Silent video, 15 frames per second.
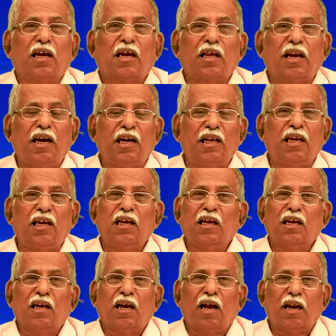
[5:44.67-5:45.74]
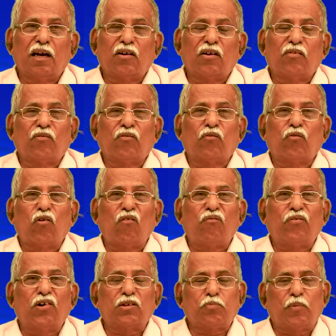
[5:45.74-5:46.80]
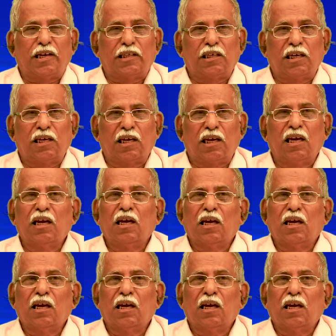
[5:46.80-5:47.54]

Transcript: greedy and offers by the